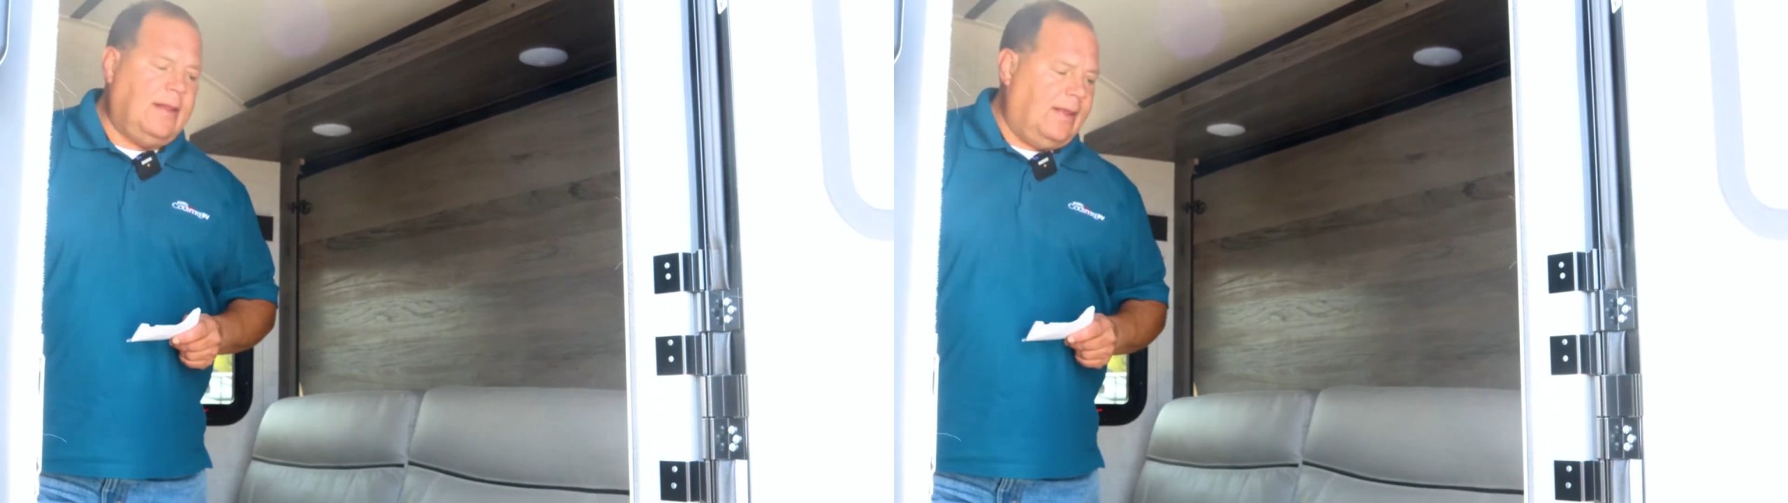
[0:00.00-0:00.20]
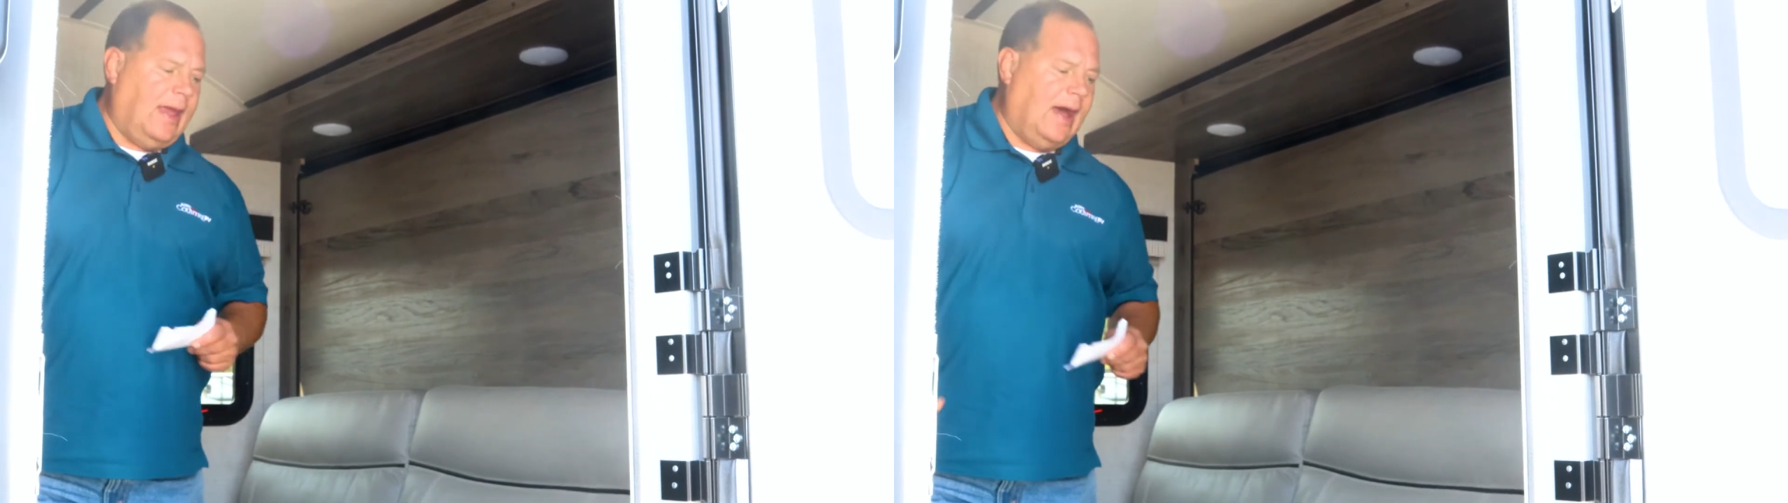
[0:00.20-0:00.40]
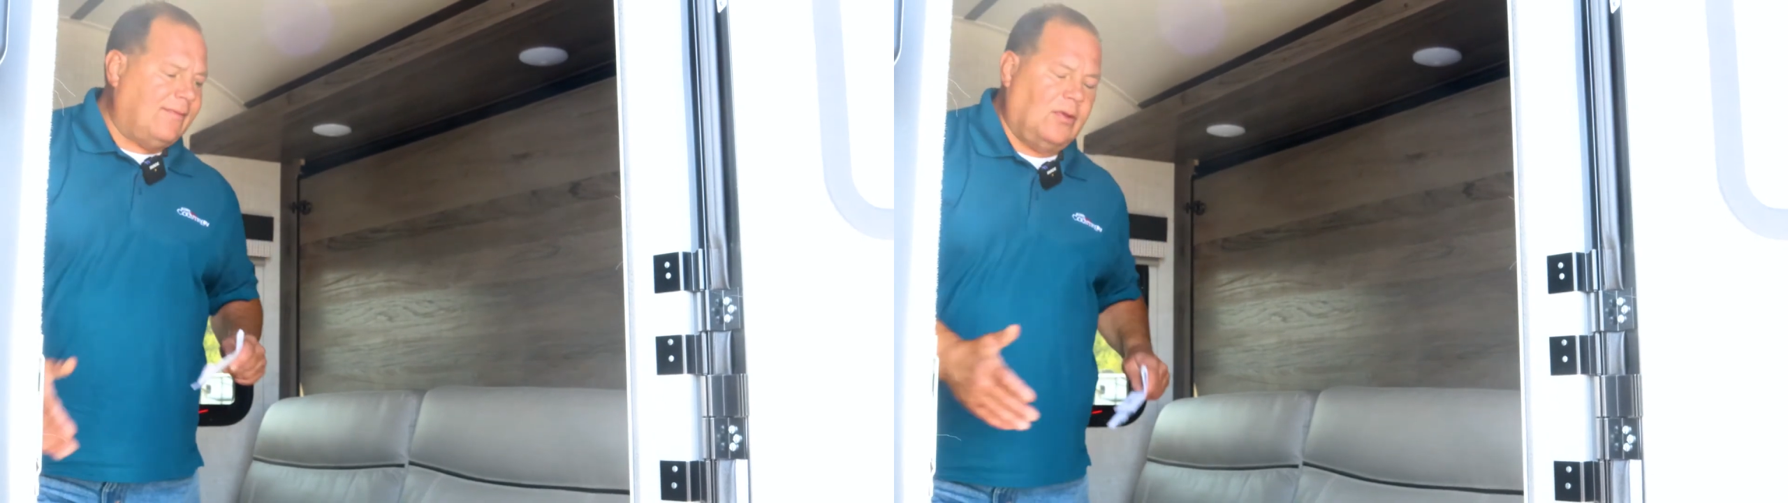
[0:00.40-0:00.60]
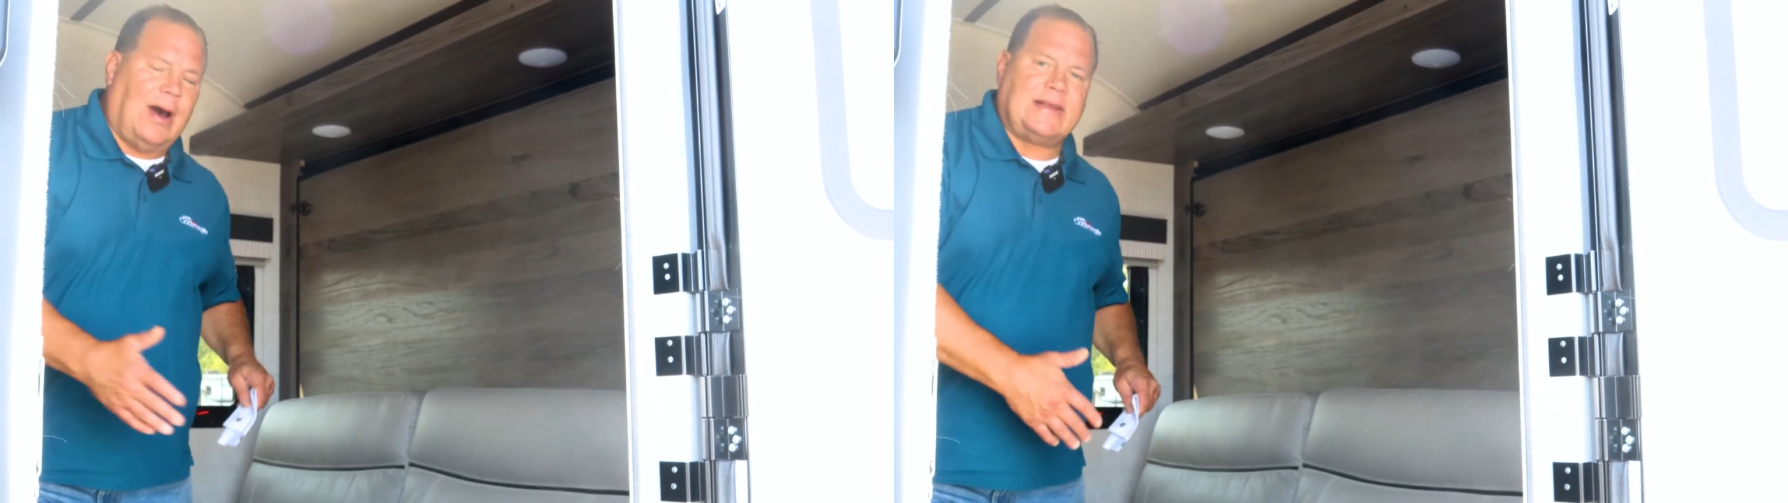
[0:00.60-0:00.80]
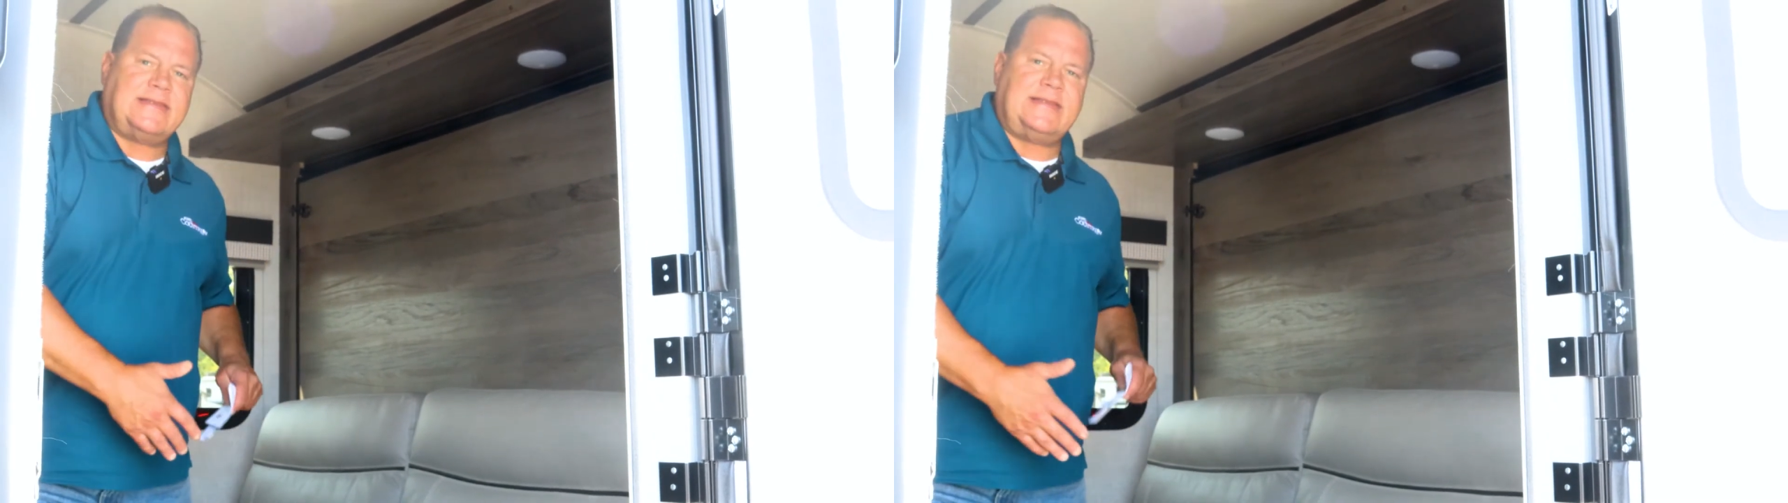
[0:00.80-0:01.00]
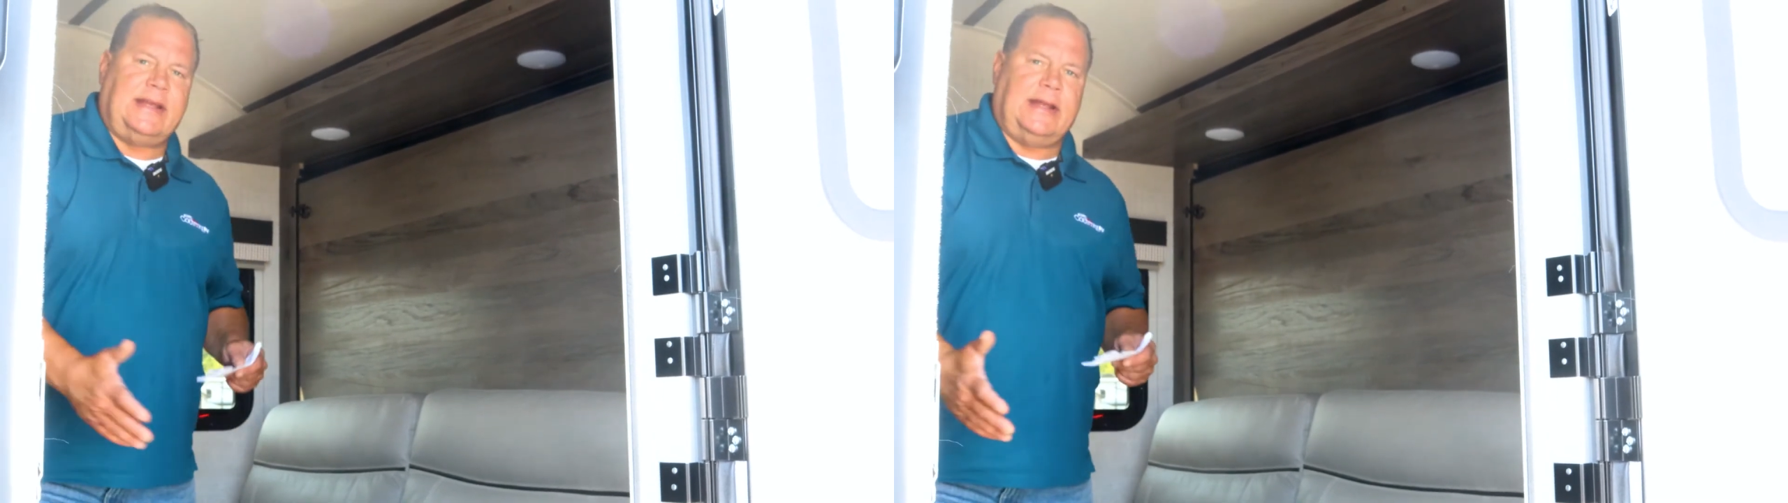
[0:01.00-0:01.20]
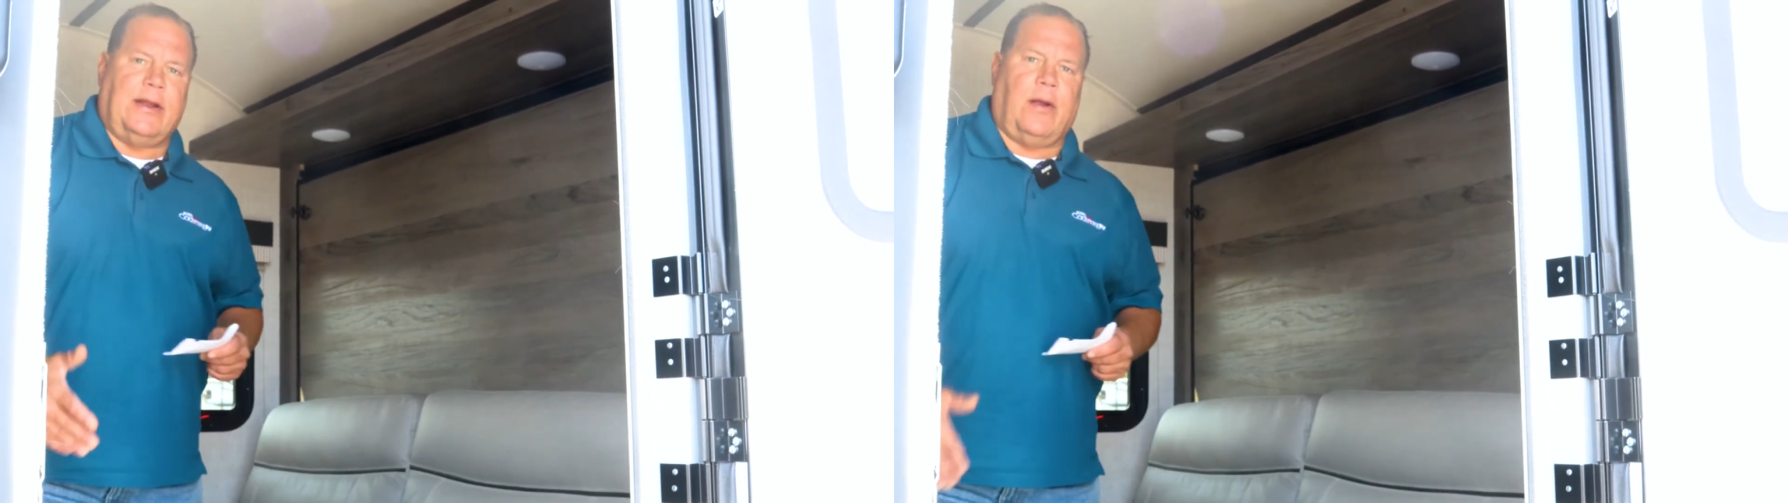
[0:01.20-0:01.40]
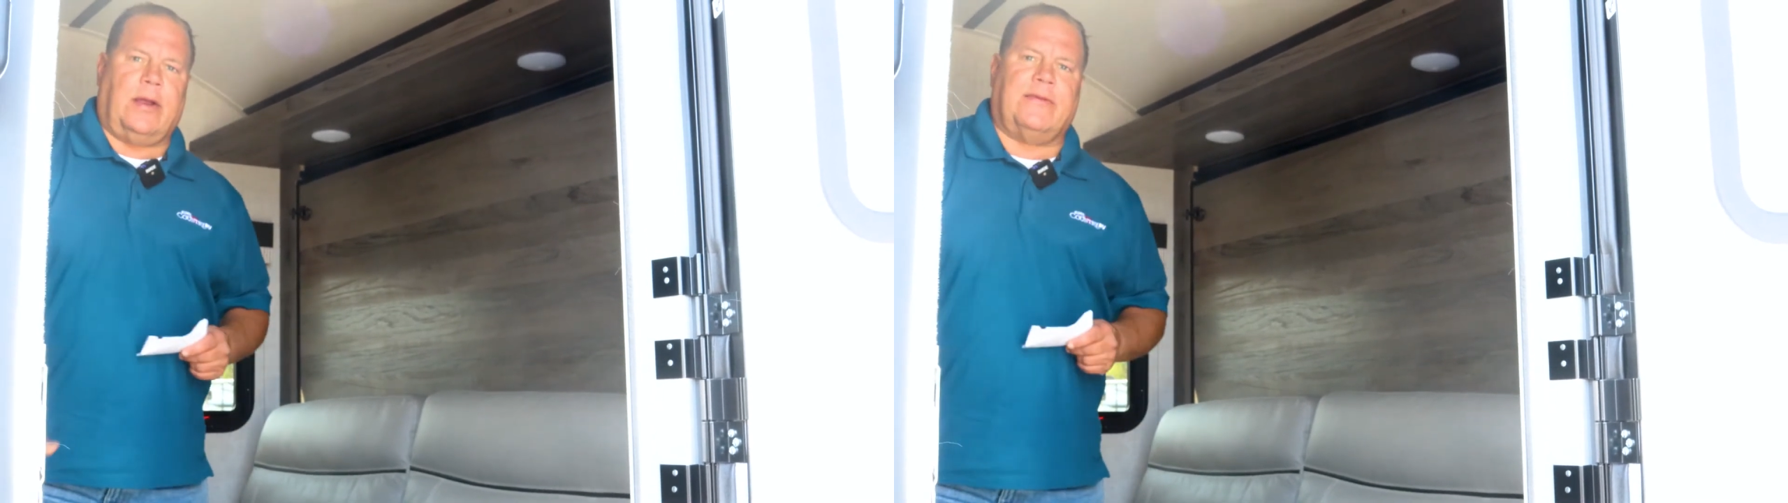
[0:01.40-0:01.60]
they have a lot of
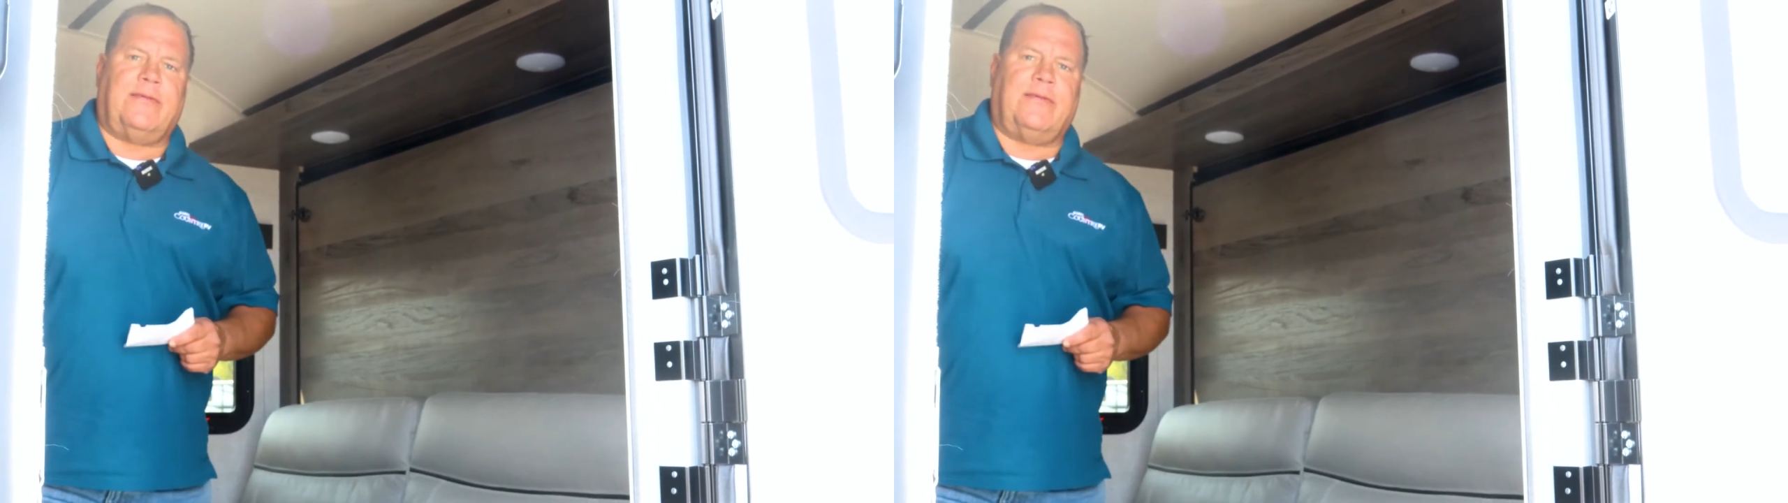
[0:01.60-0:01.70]
seating area